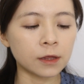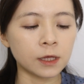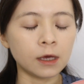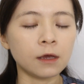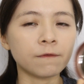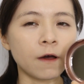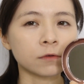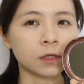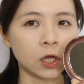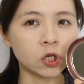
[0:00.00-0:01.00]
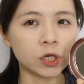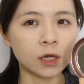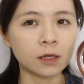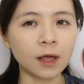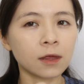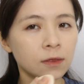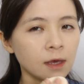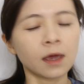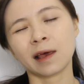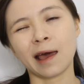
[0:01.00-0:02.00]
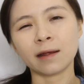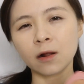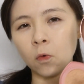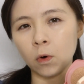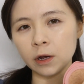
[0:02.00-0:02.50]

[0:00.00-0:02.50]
the foundation, I think it kind of